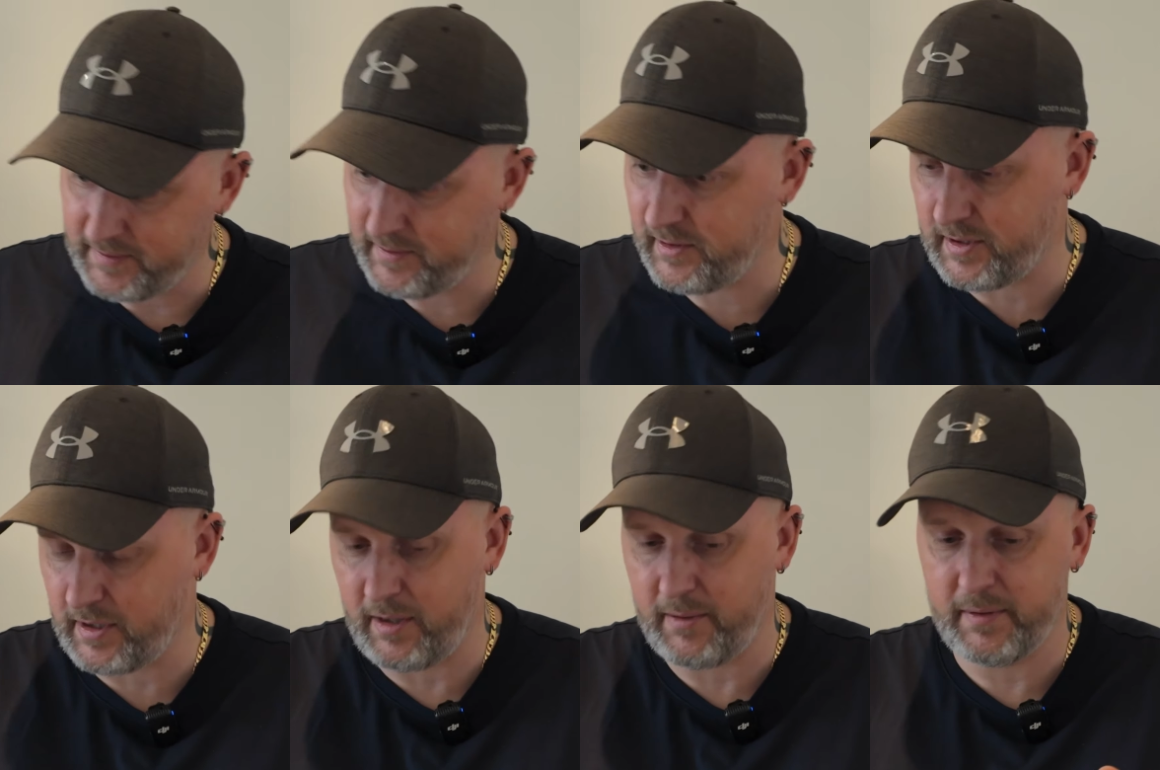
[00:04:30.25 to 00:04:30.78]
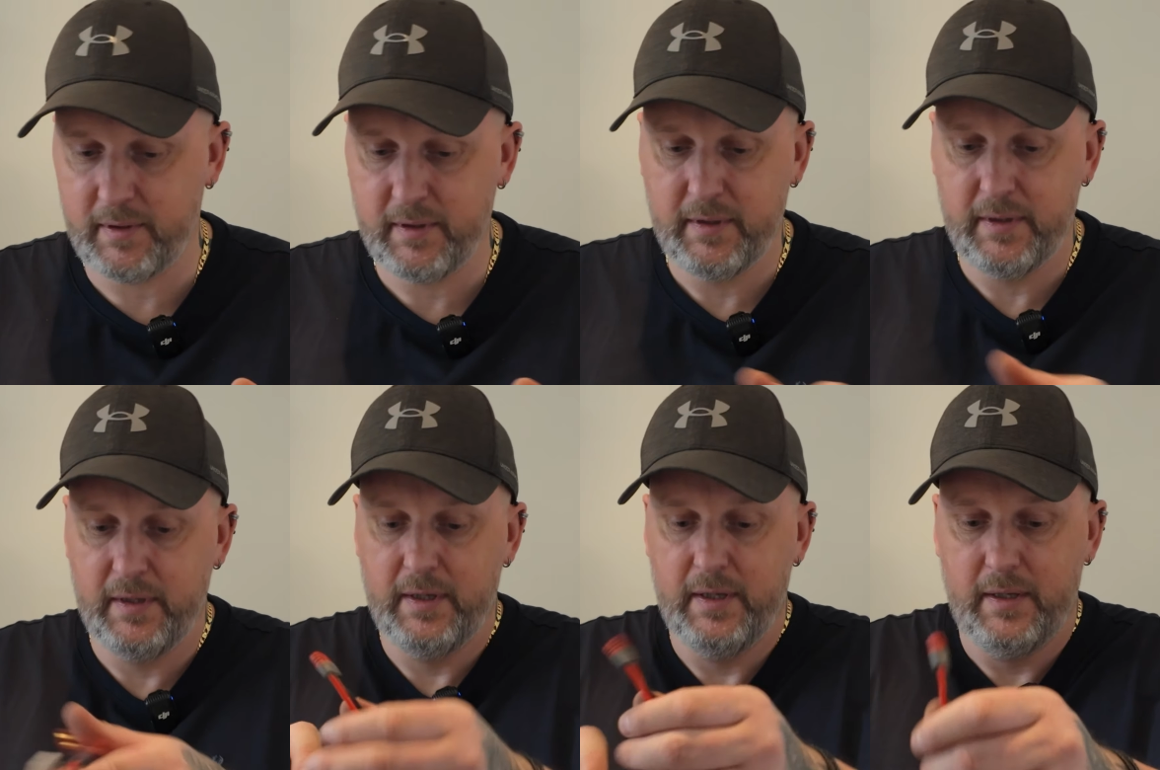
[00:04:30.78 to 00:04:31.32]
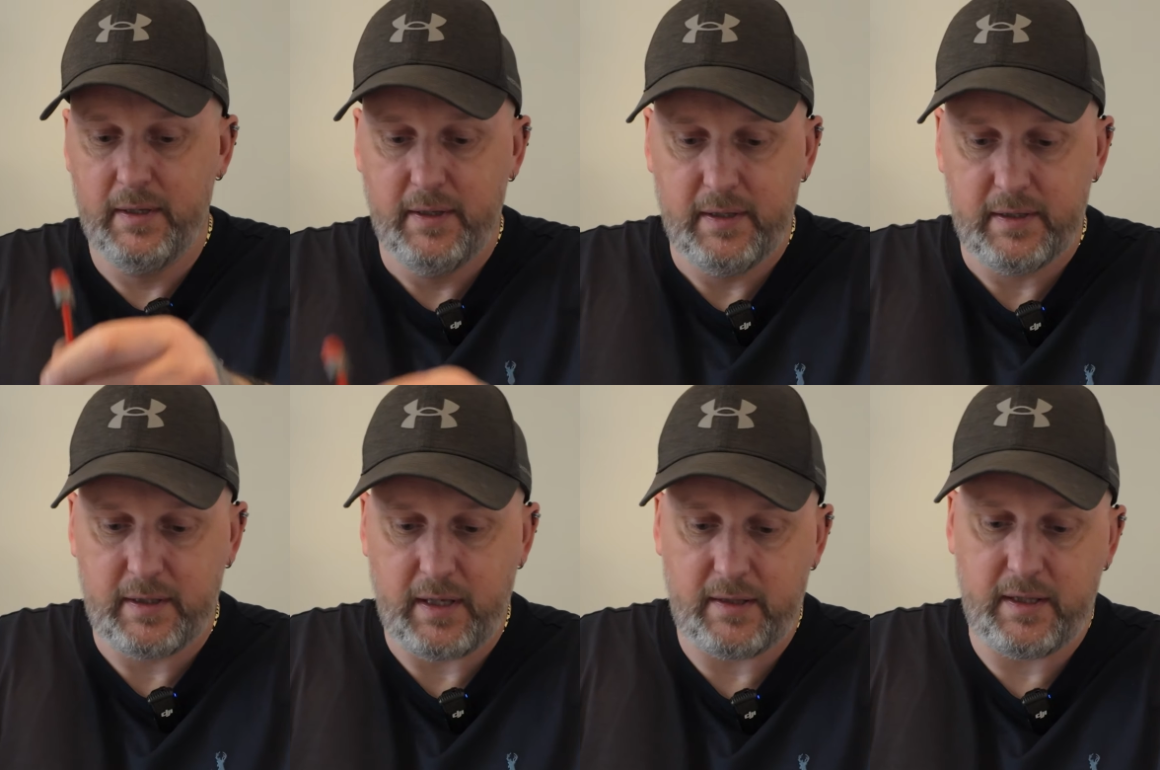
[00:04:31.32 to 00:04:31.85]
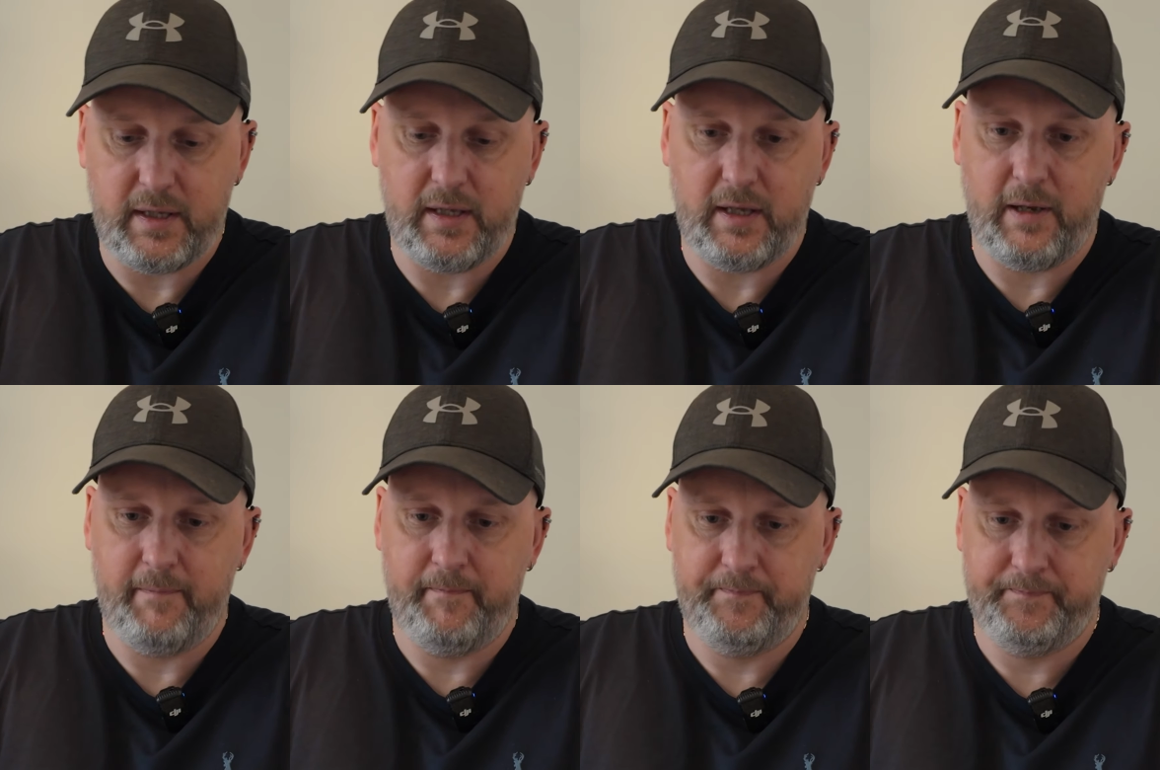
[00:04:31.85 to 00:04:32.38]
So get
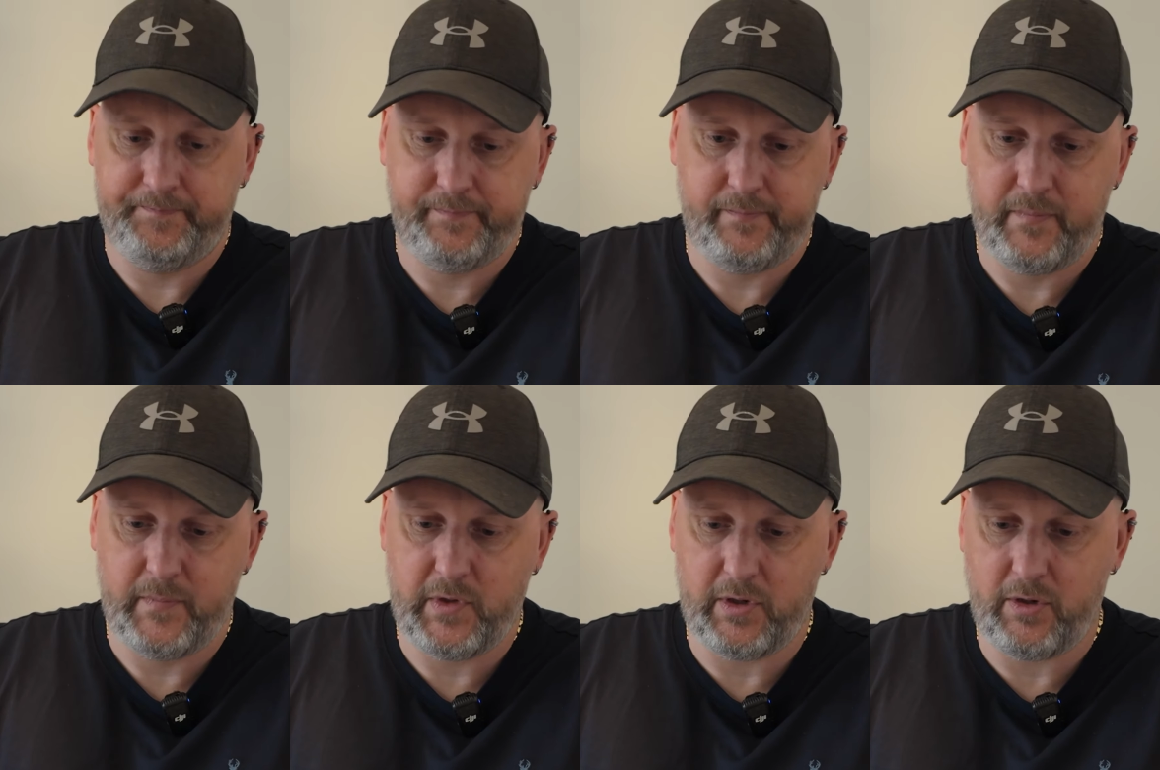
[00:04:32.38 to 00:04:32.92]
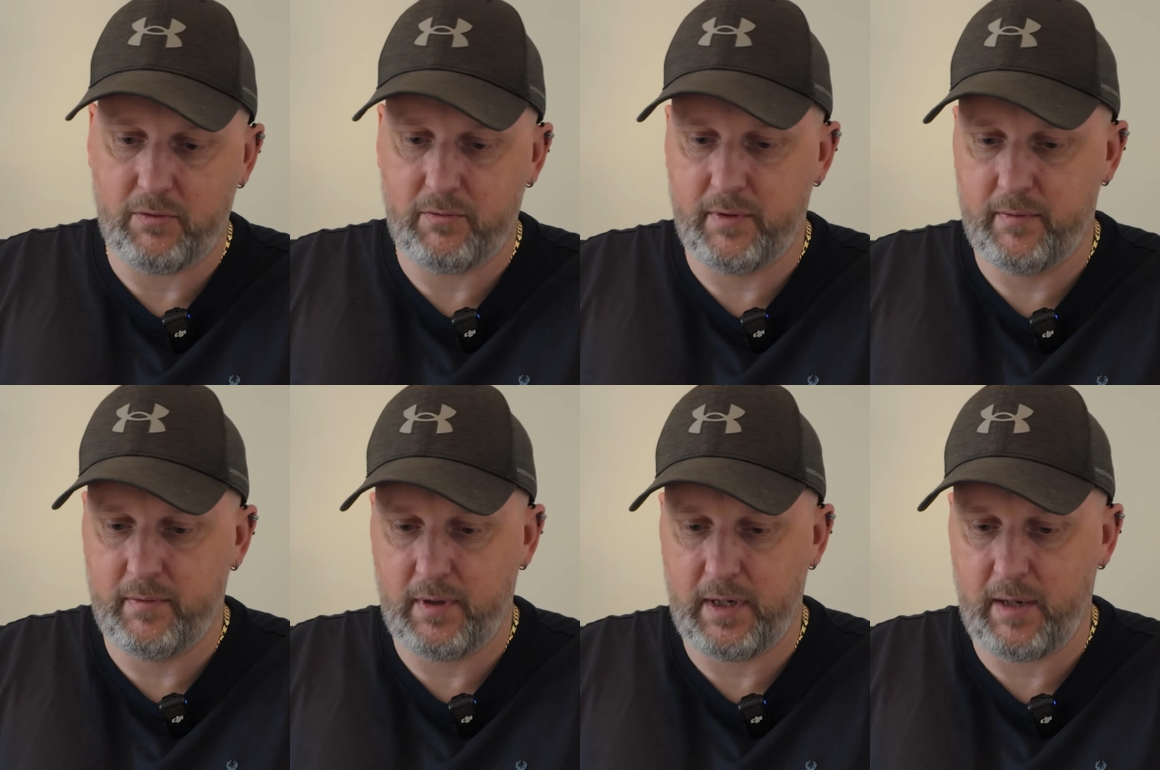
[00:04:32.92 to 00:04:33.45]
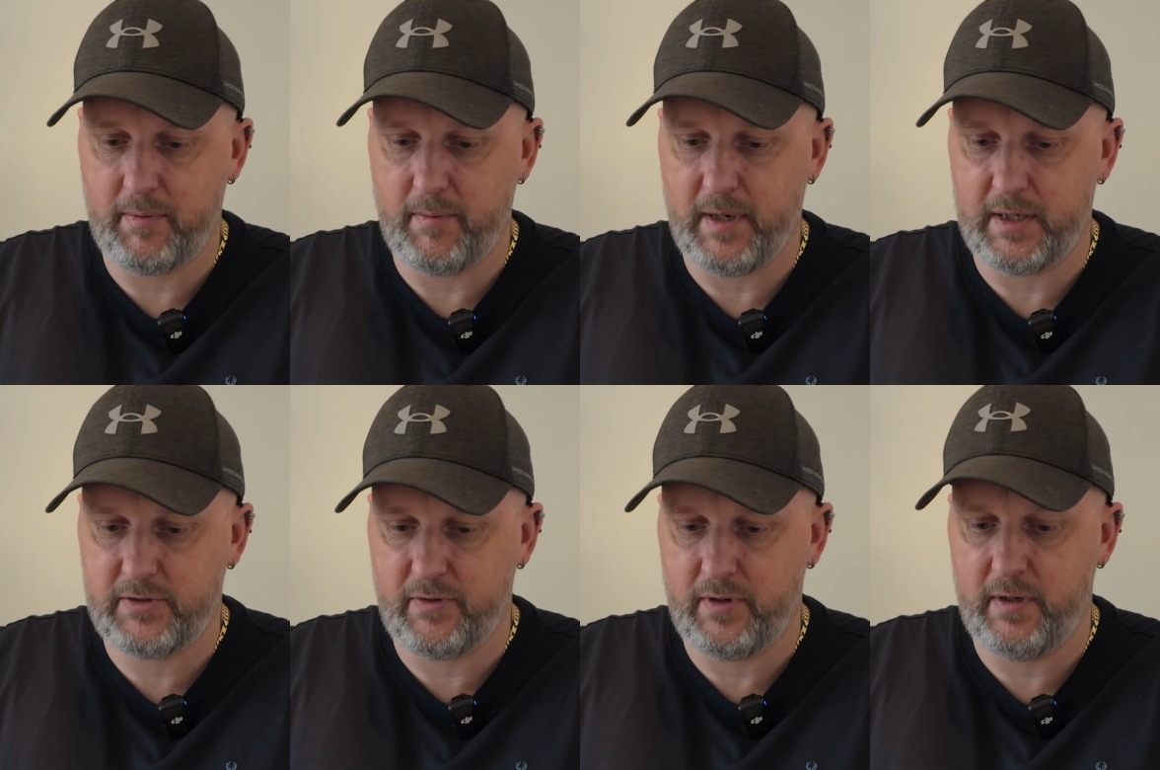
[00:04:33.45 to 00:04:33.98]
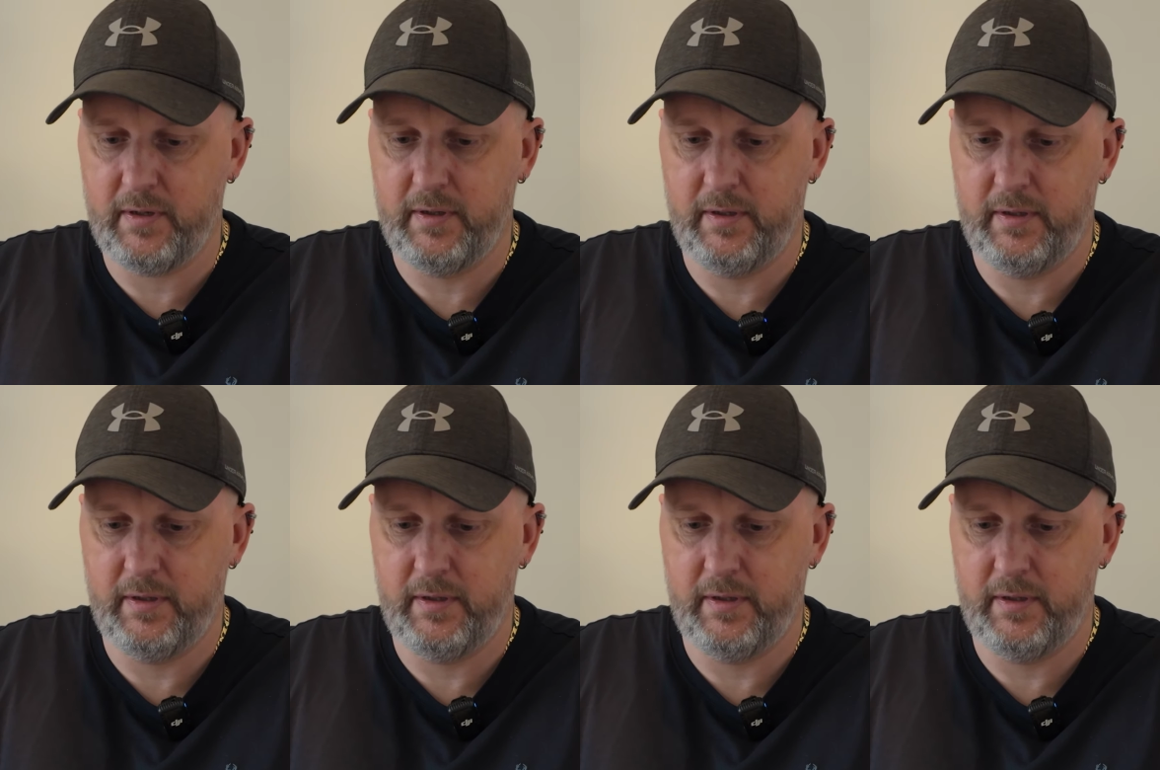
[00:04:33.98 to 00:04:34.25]
the good old Hyper battery.